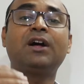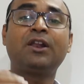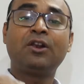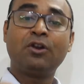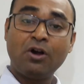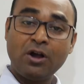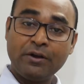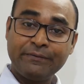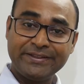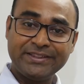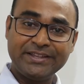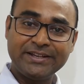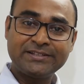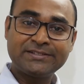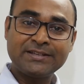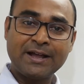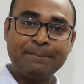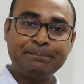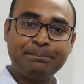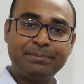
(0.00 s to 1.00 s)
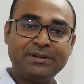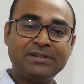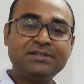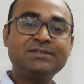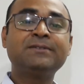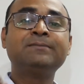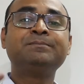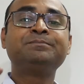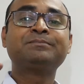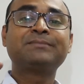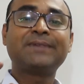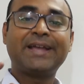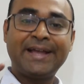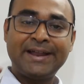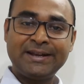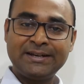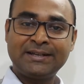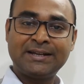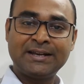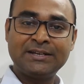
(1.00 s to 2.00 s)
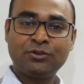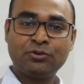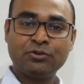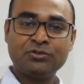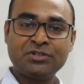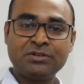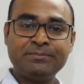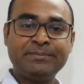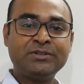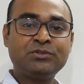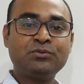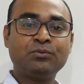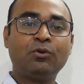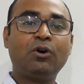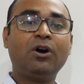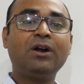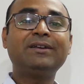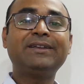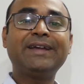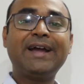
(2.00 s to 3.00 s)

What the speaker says: along with examples, and conclusion means what?